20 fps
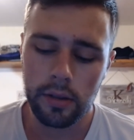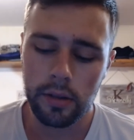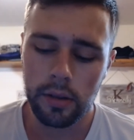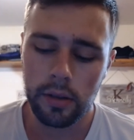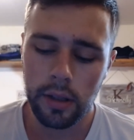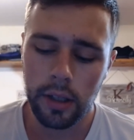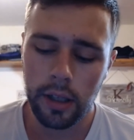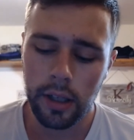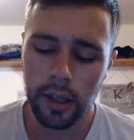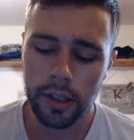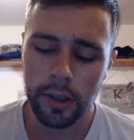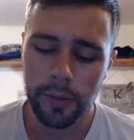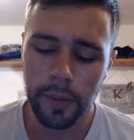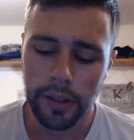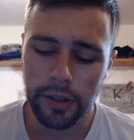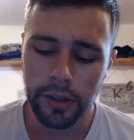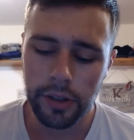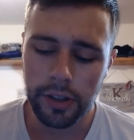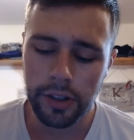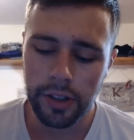
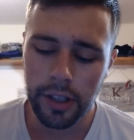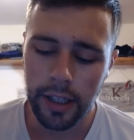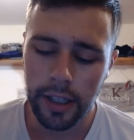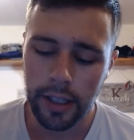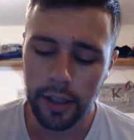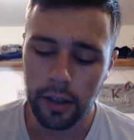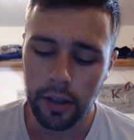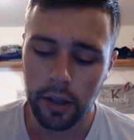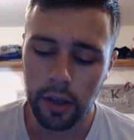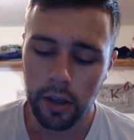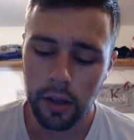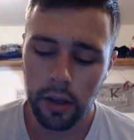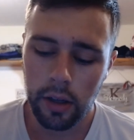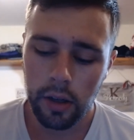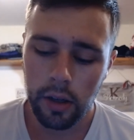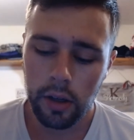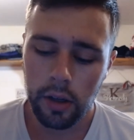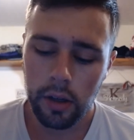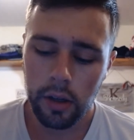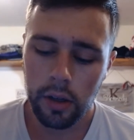Especially seeing
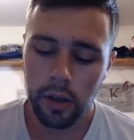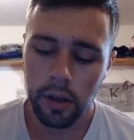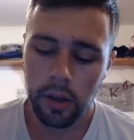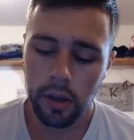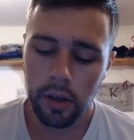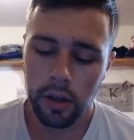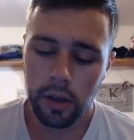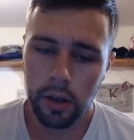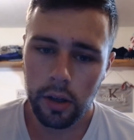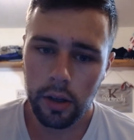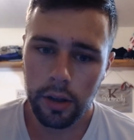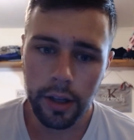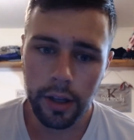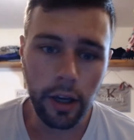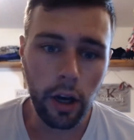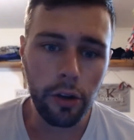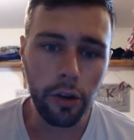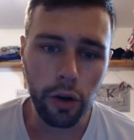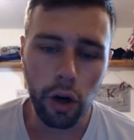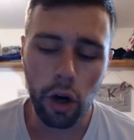the
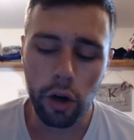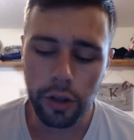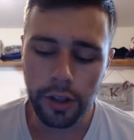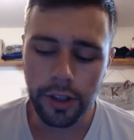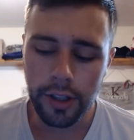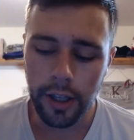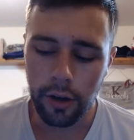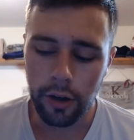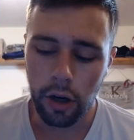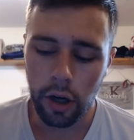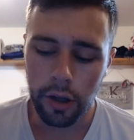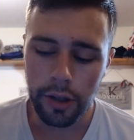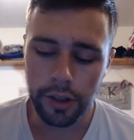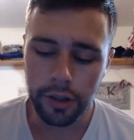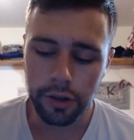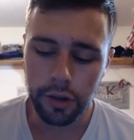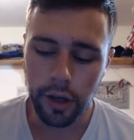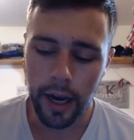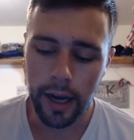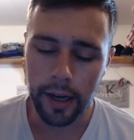other artists that are on this
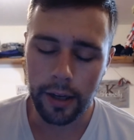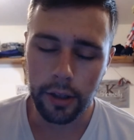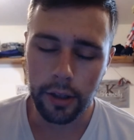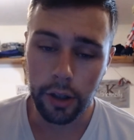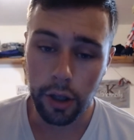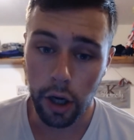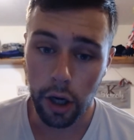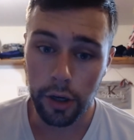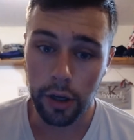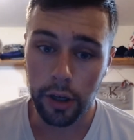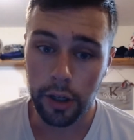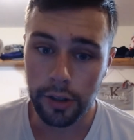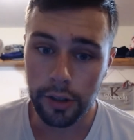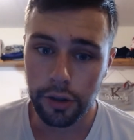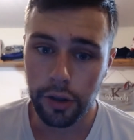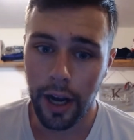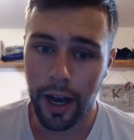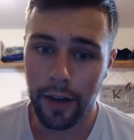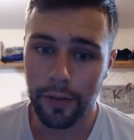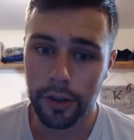track, Gunna and
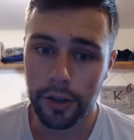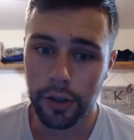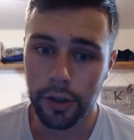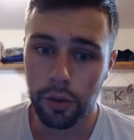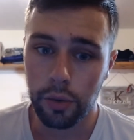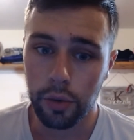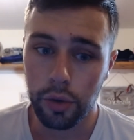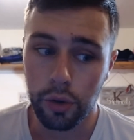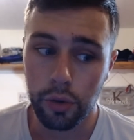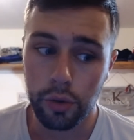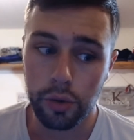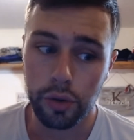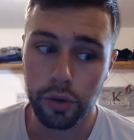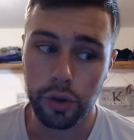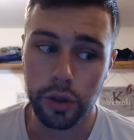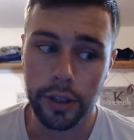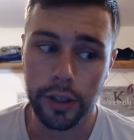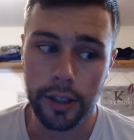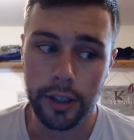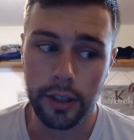Travis, who
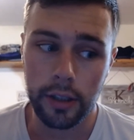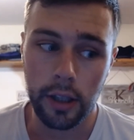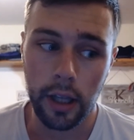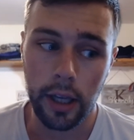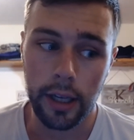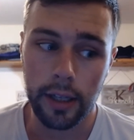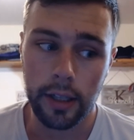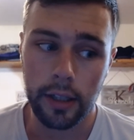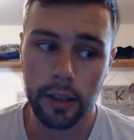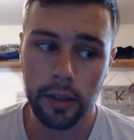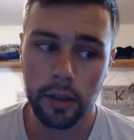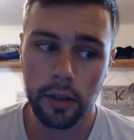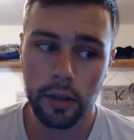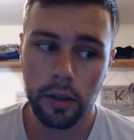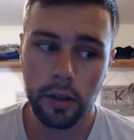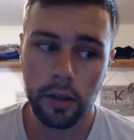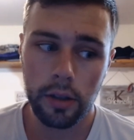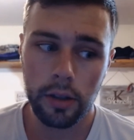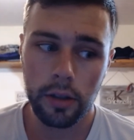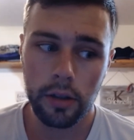usually,
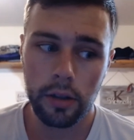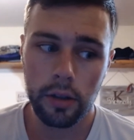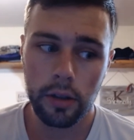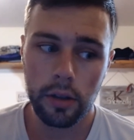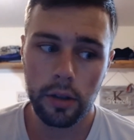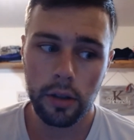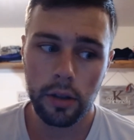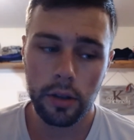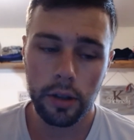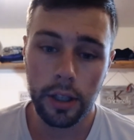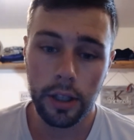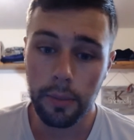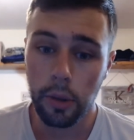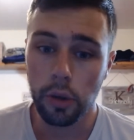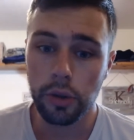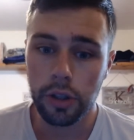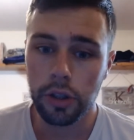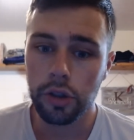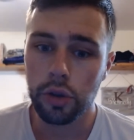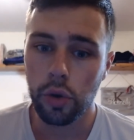the
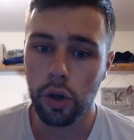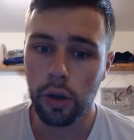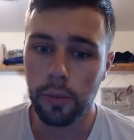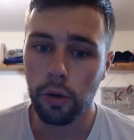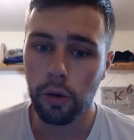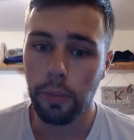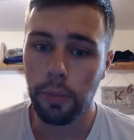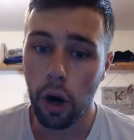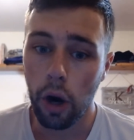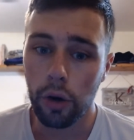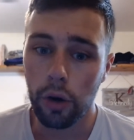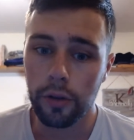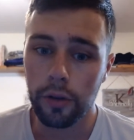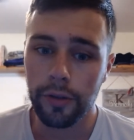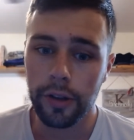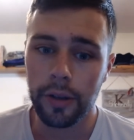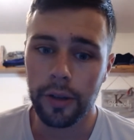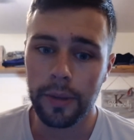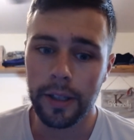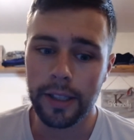most enjoyable part of
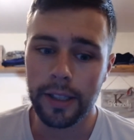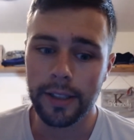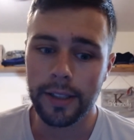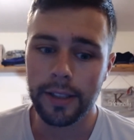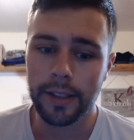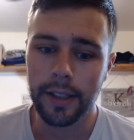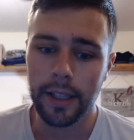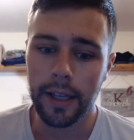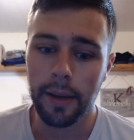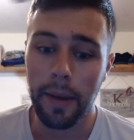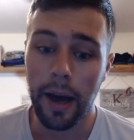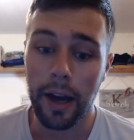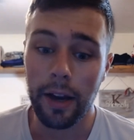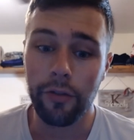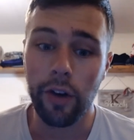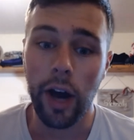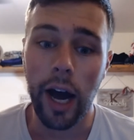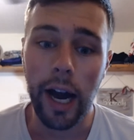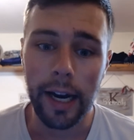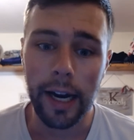them is the amount of
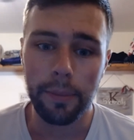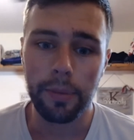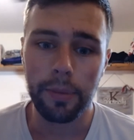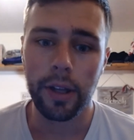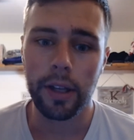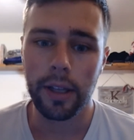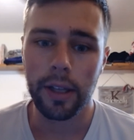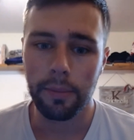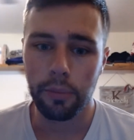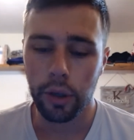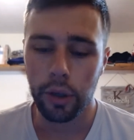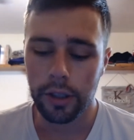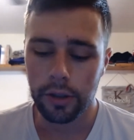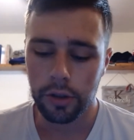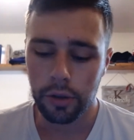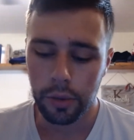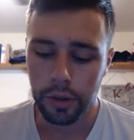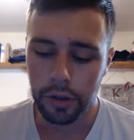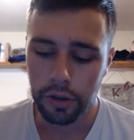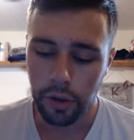hype that they bring
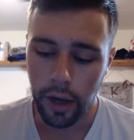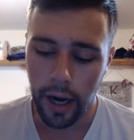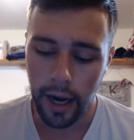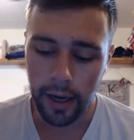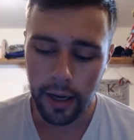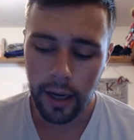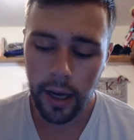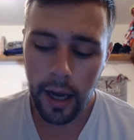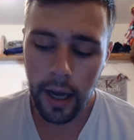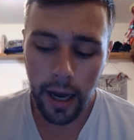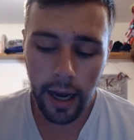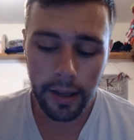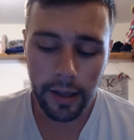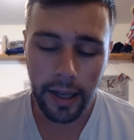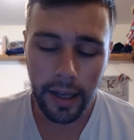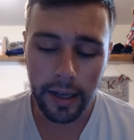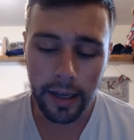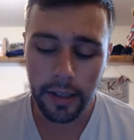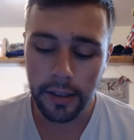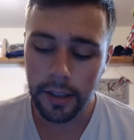to a track. And
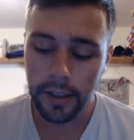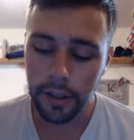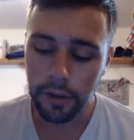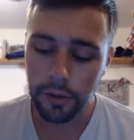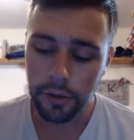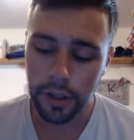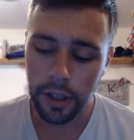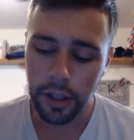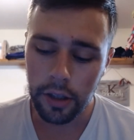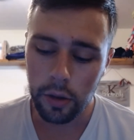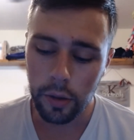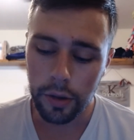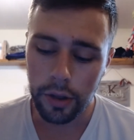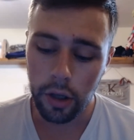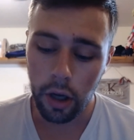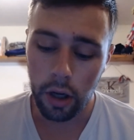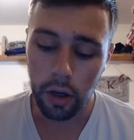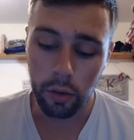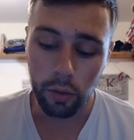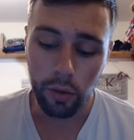that continues here with
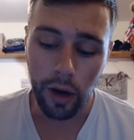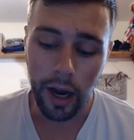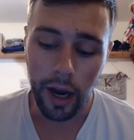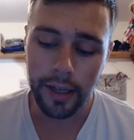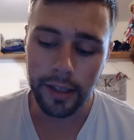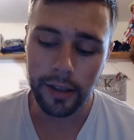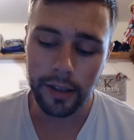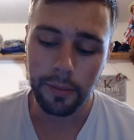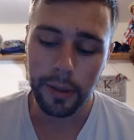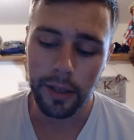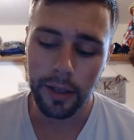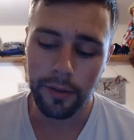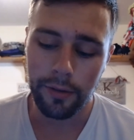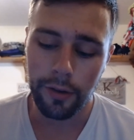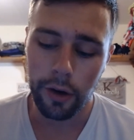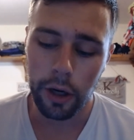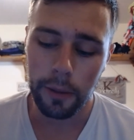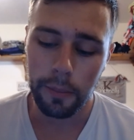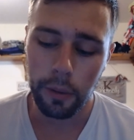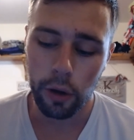Gunna riding the beat
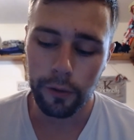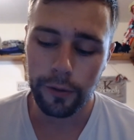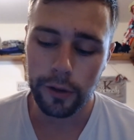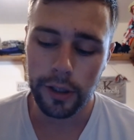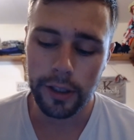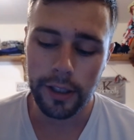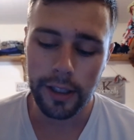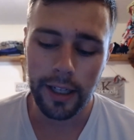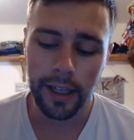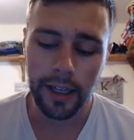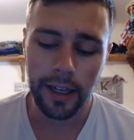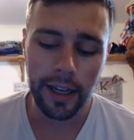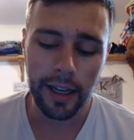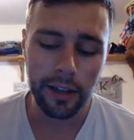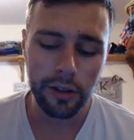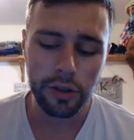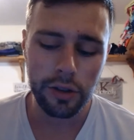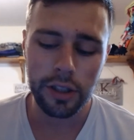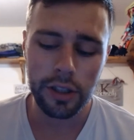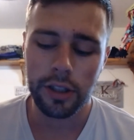very perfectly. Again,
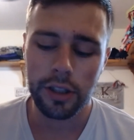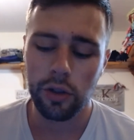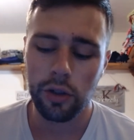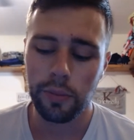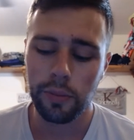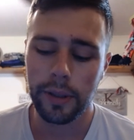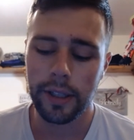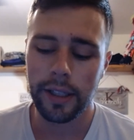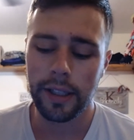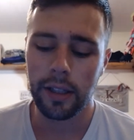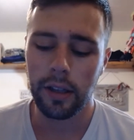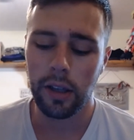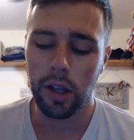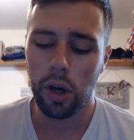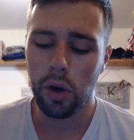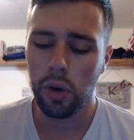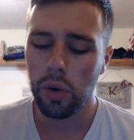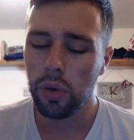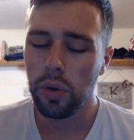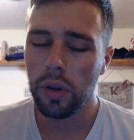energy still being
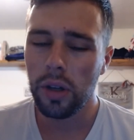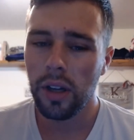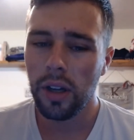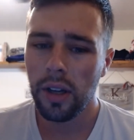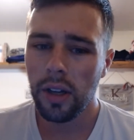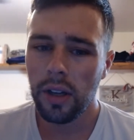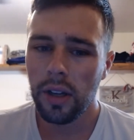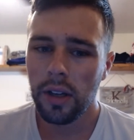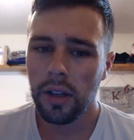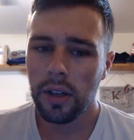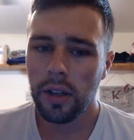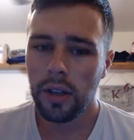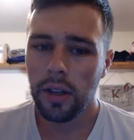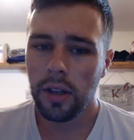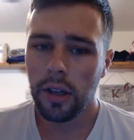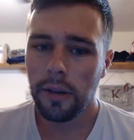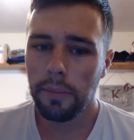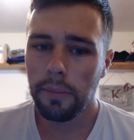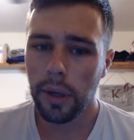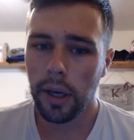low,
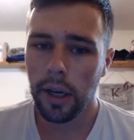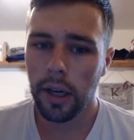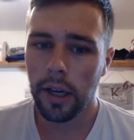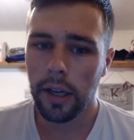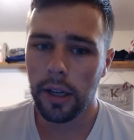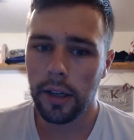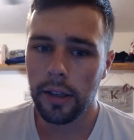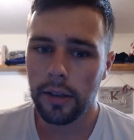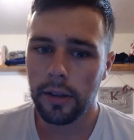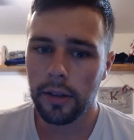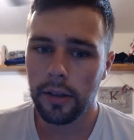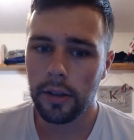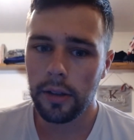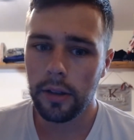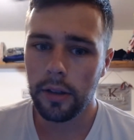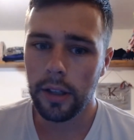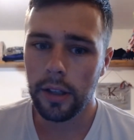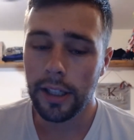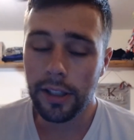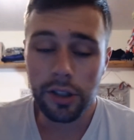but
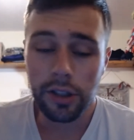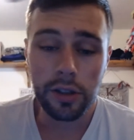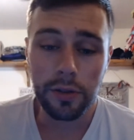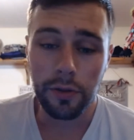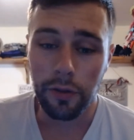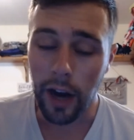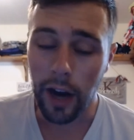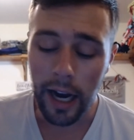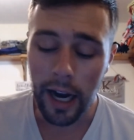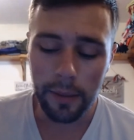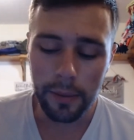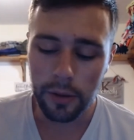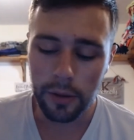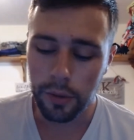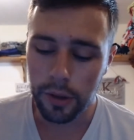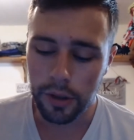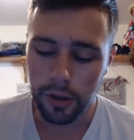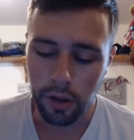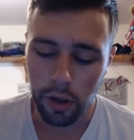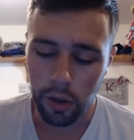he's just vibing
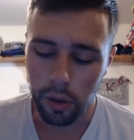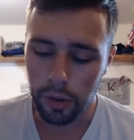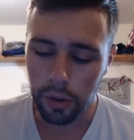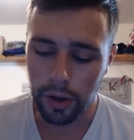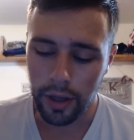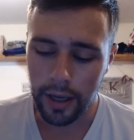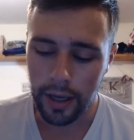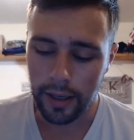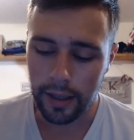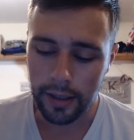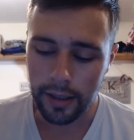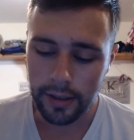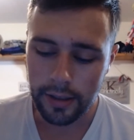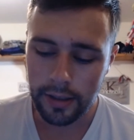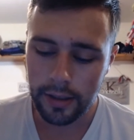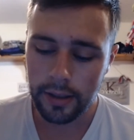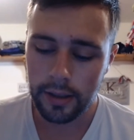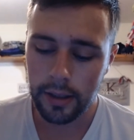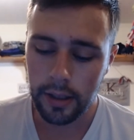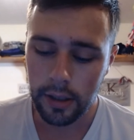with the whole thing, and
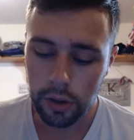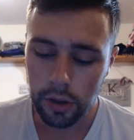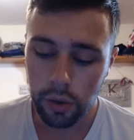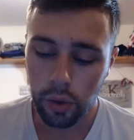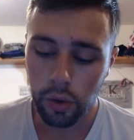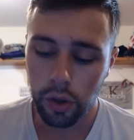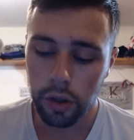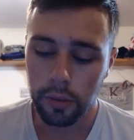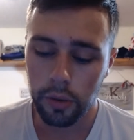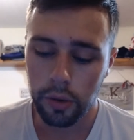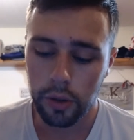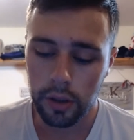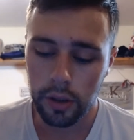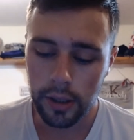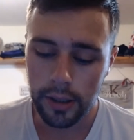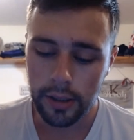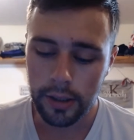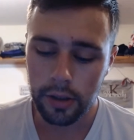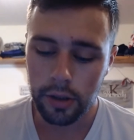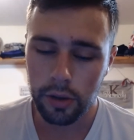it's enjoyable to
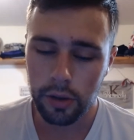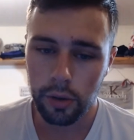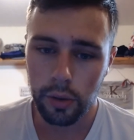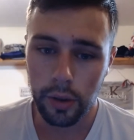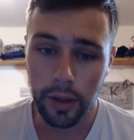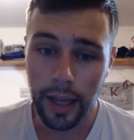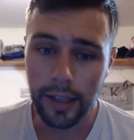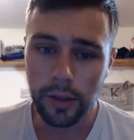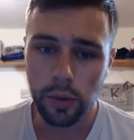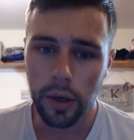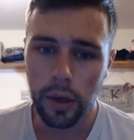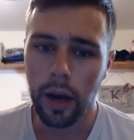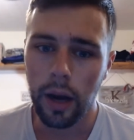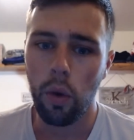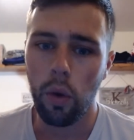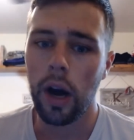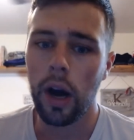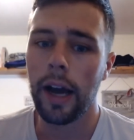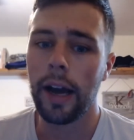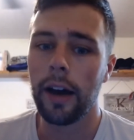listen to. And that's what I
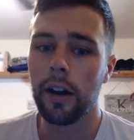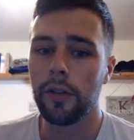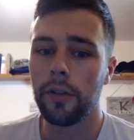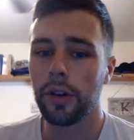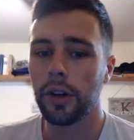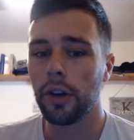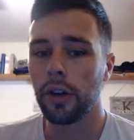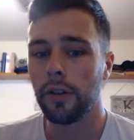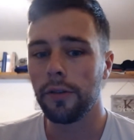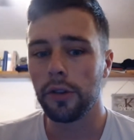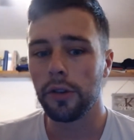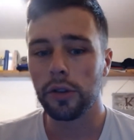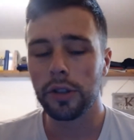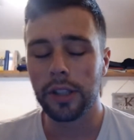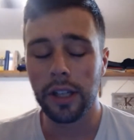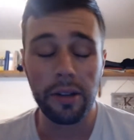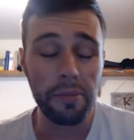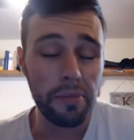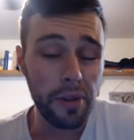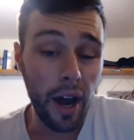want out of a Gunna verse,
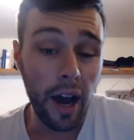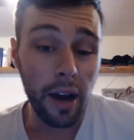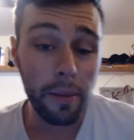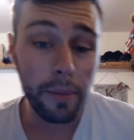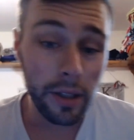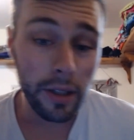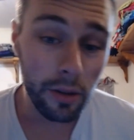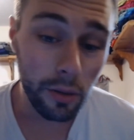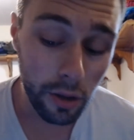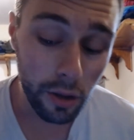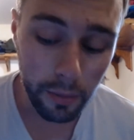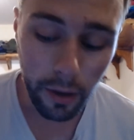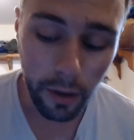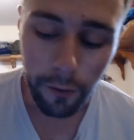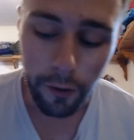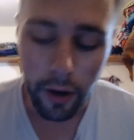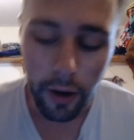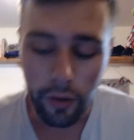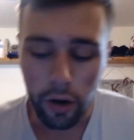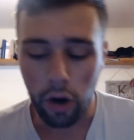him not being one of my
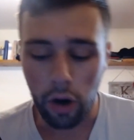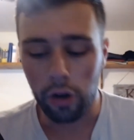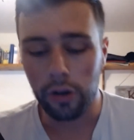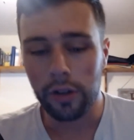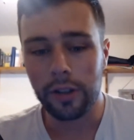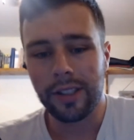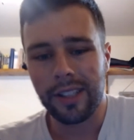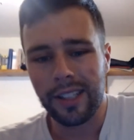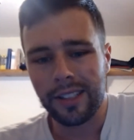favorite artists.